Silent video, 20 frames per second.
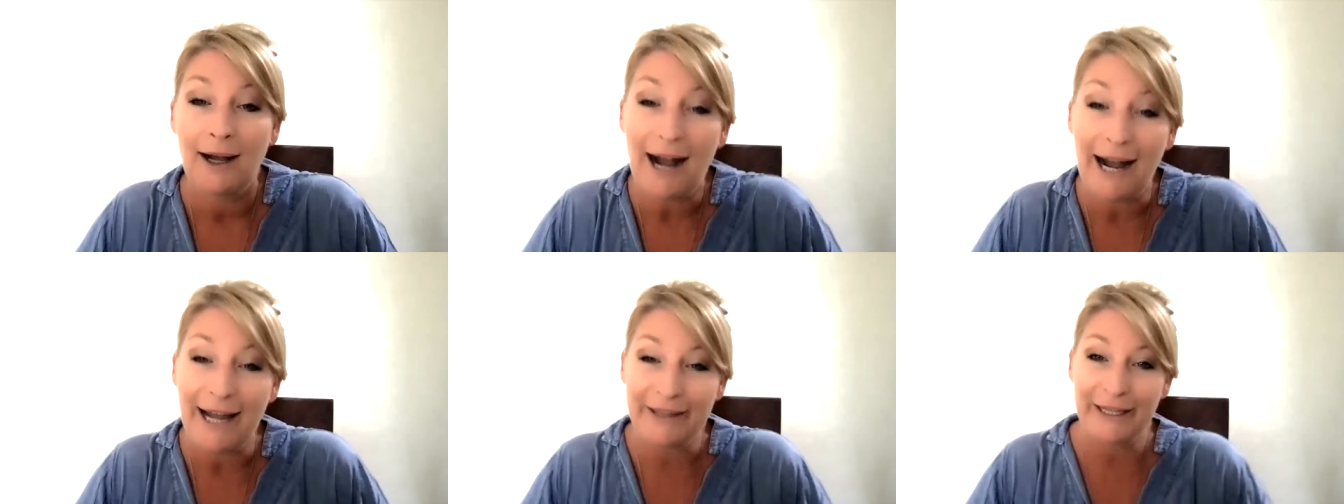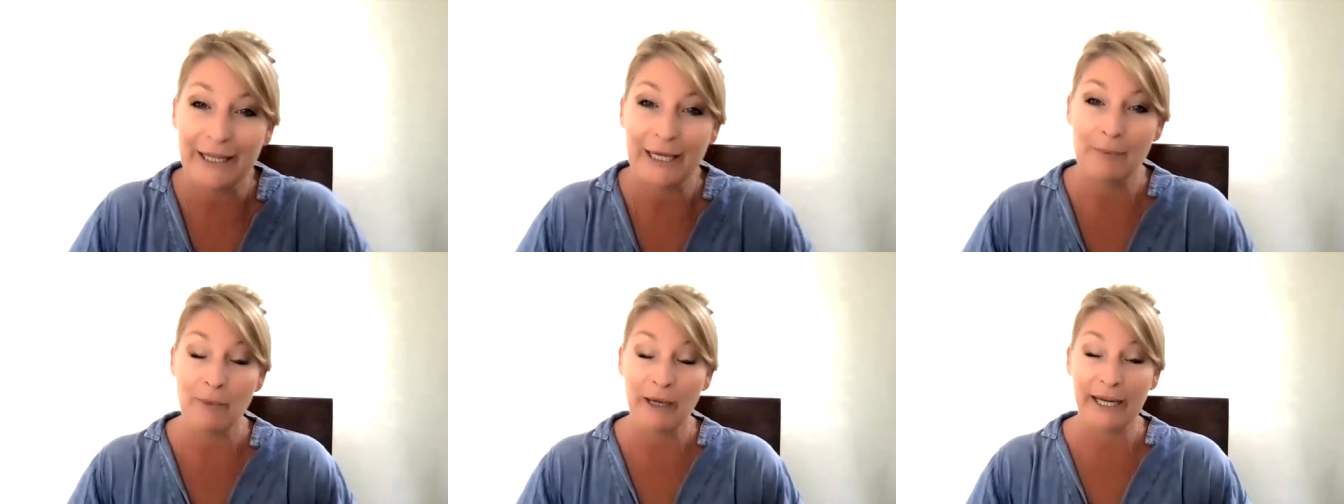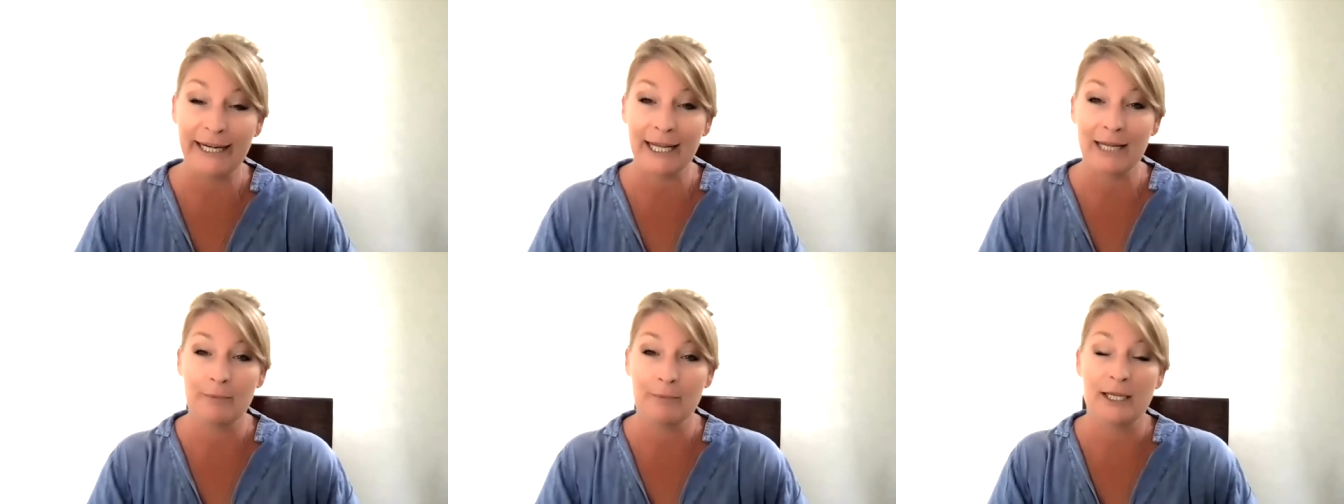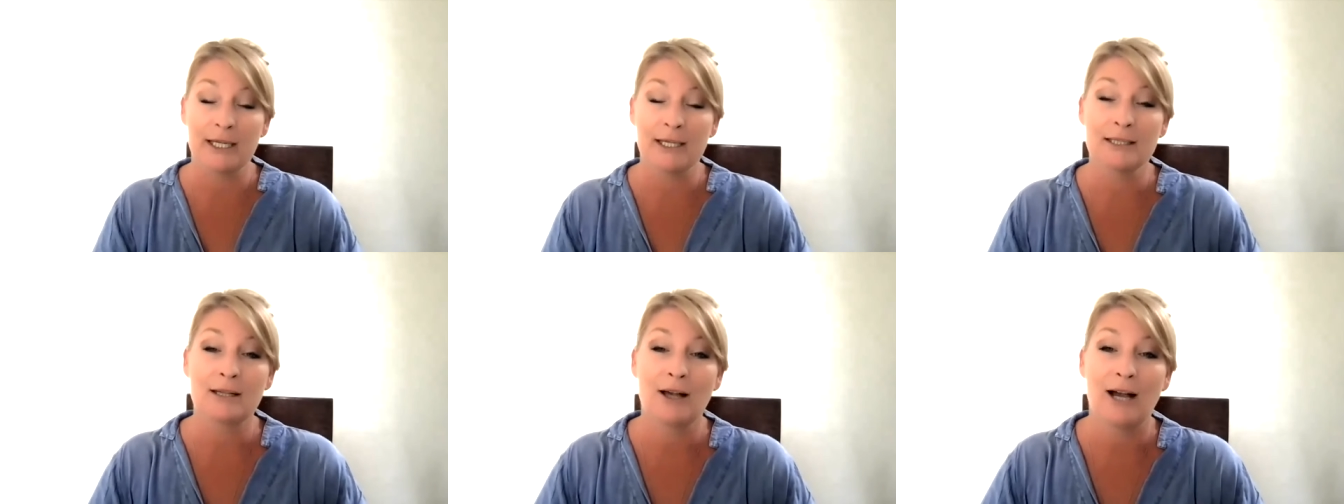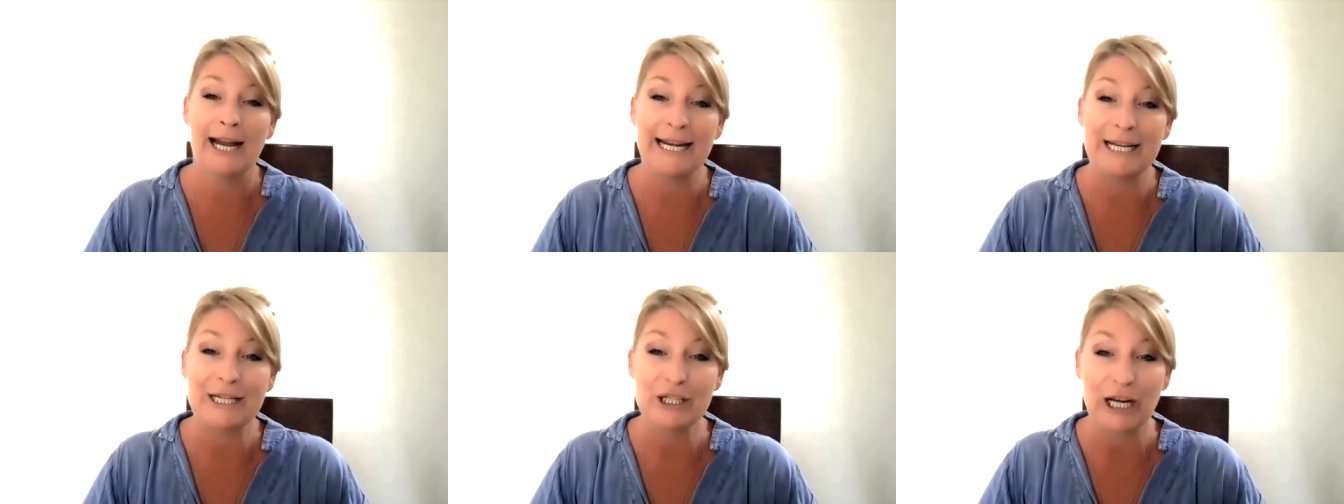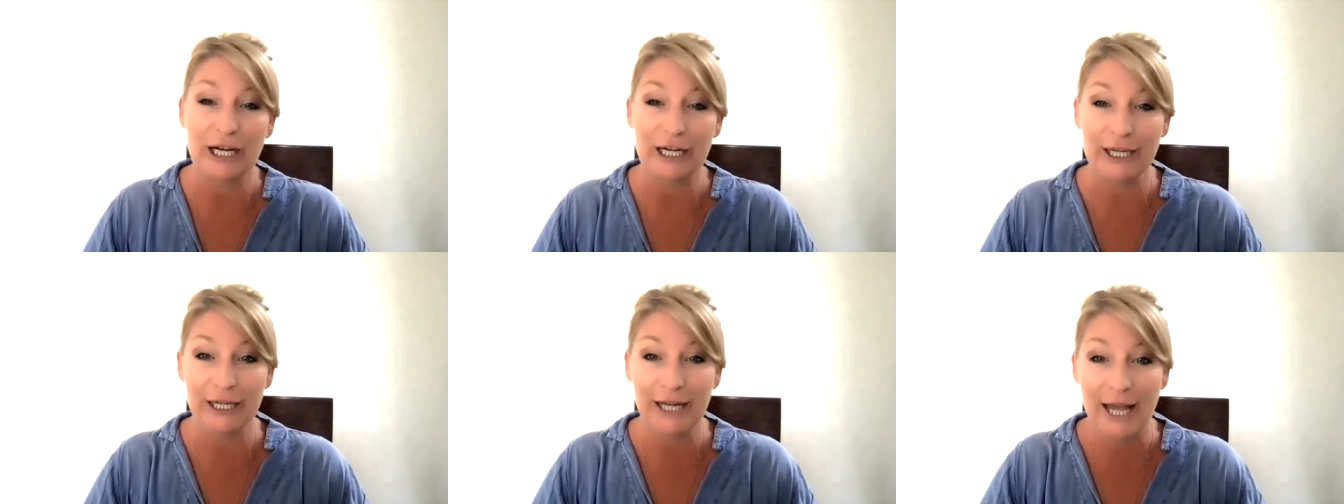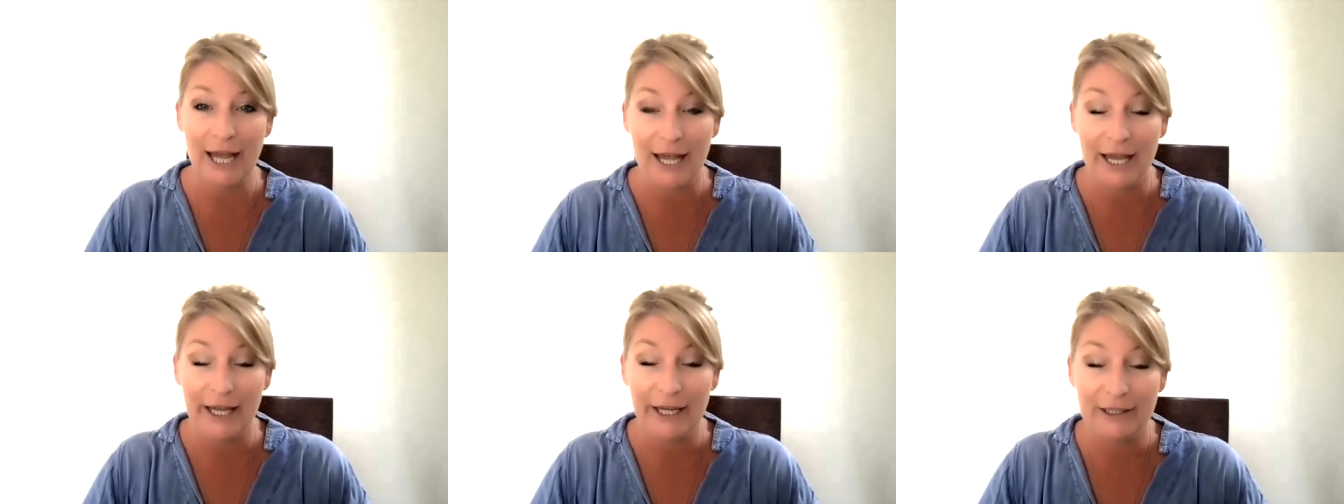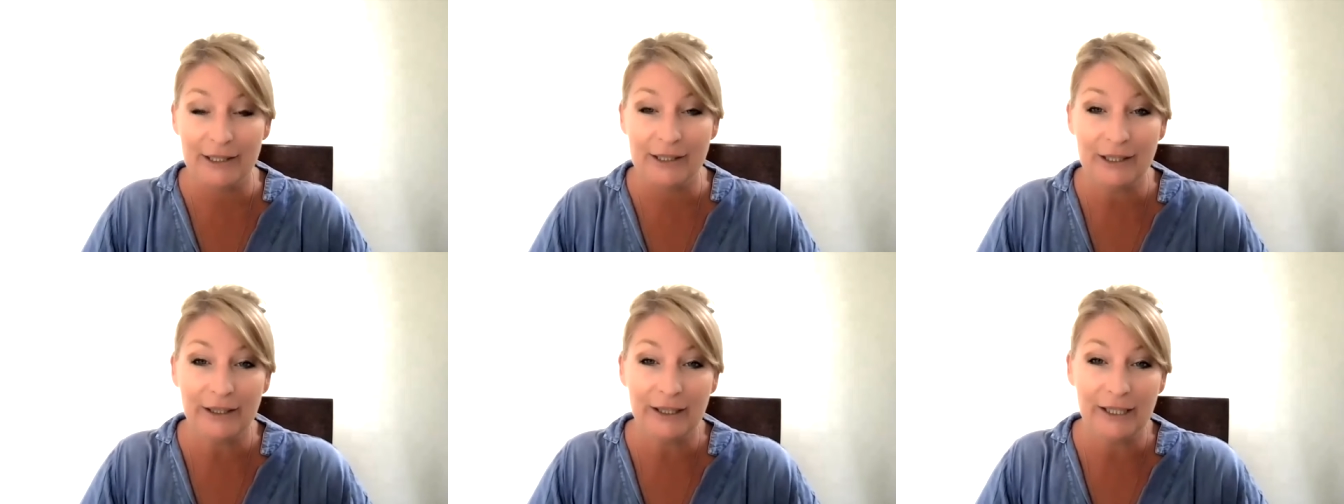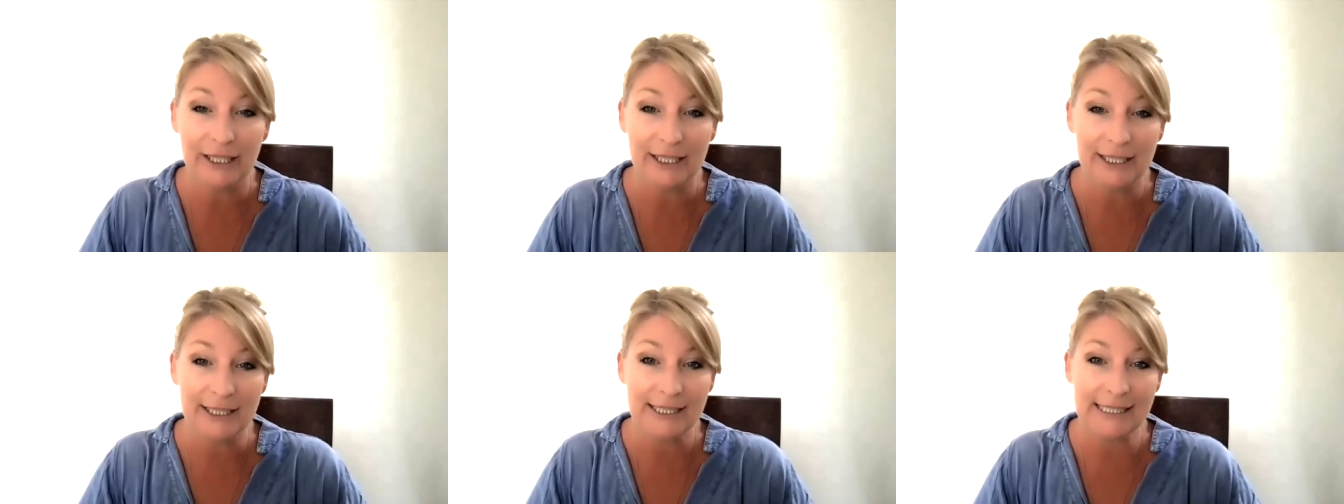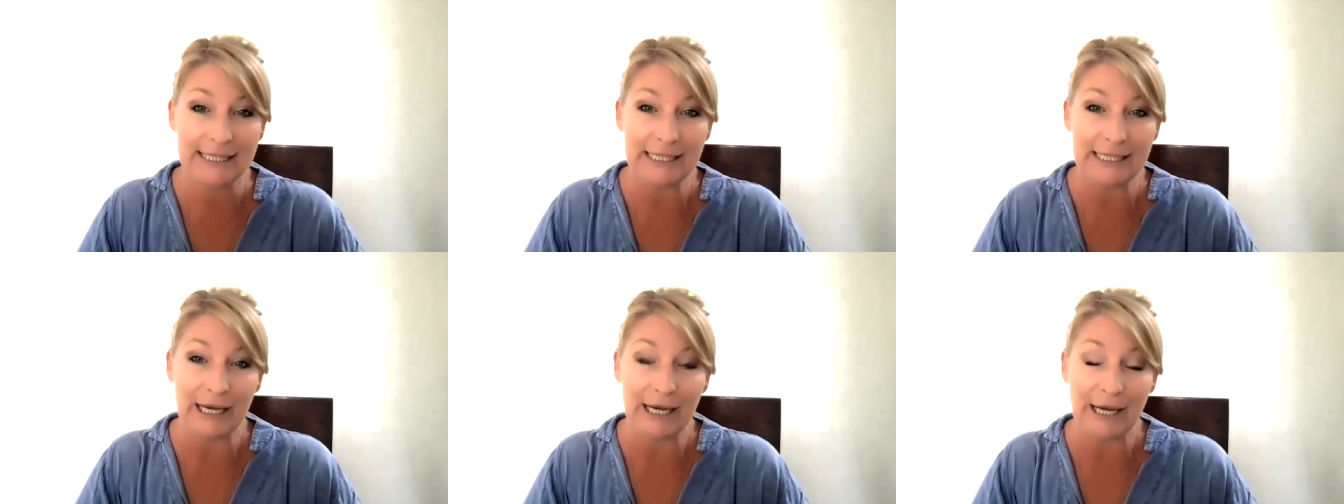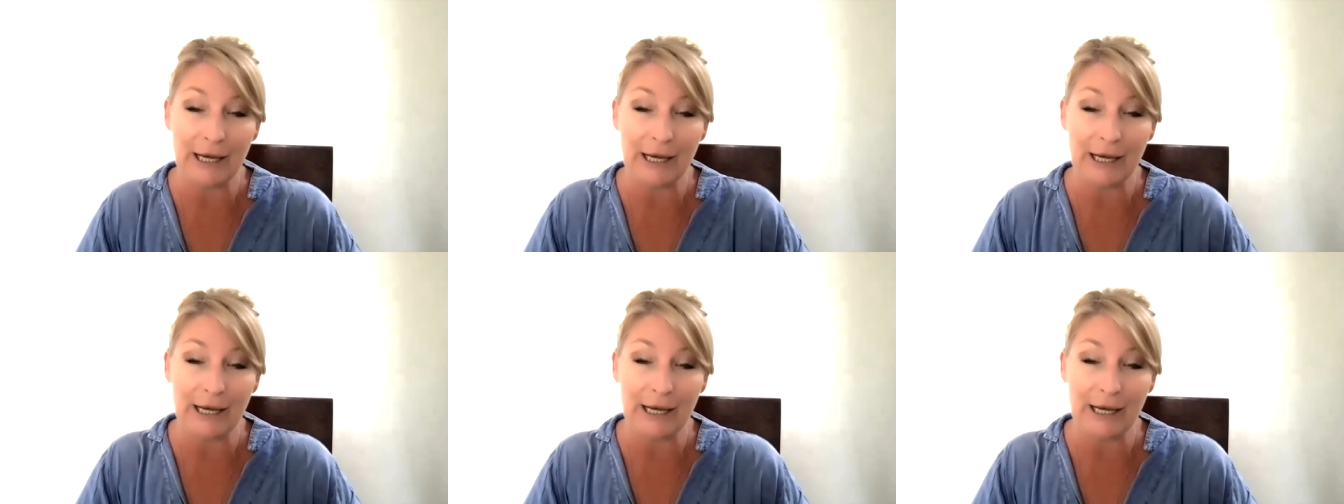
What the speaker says: Hi there, my name is Heidi Shannon, and this